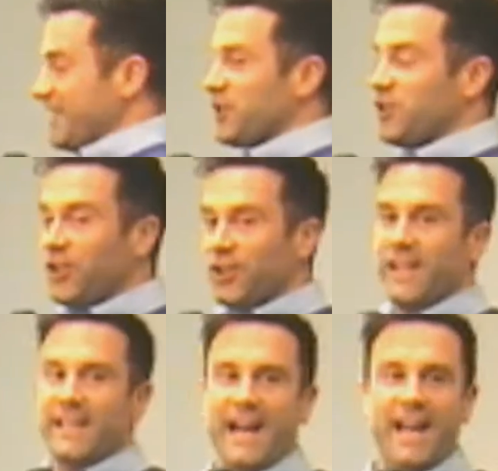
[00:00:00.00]
that's a good
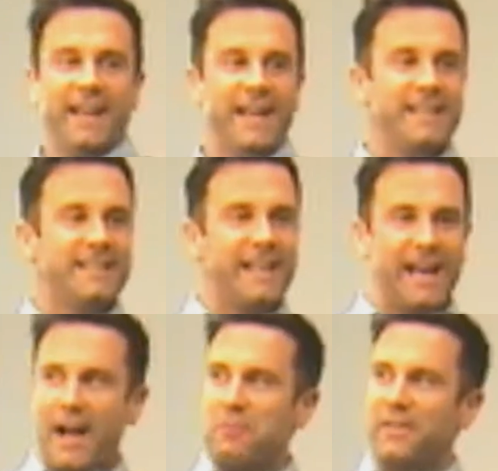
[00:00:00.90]
looking guy. That is,
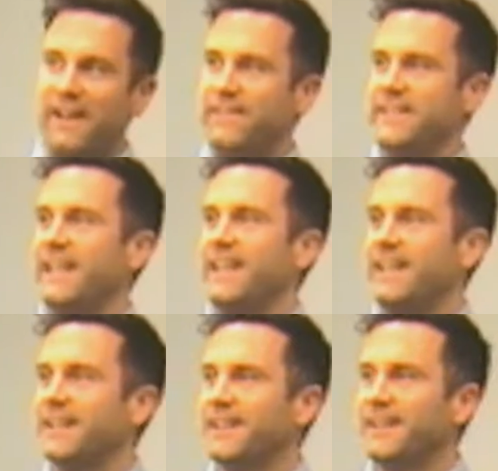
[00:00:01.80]
like, I want that
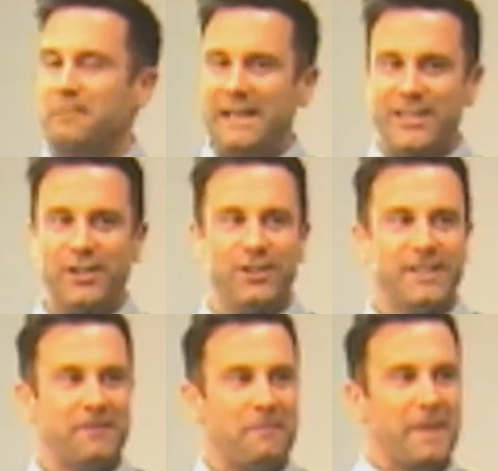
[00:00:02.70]
physique. Please,
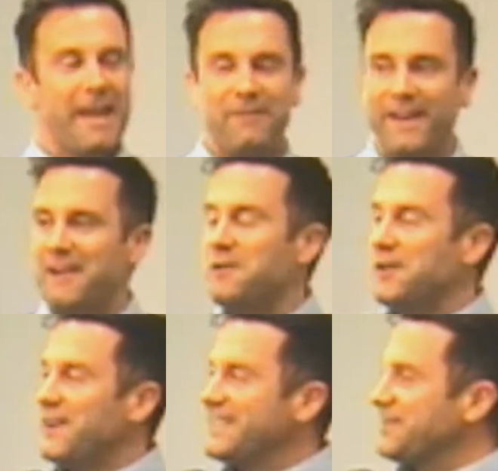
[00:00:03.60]
Lord. If, you
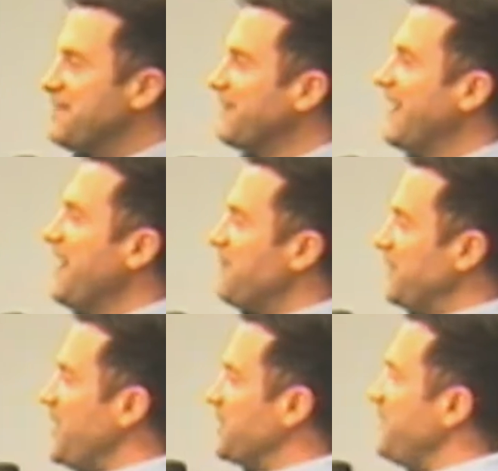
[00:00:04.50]
want to ask something
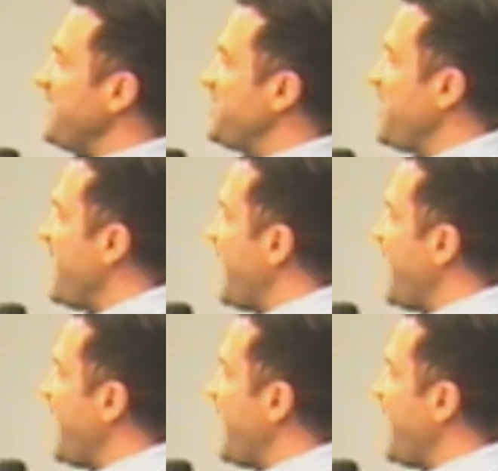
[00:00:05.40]
for Lord for this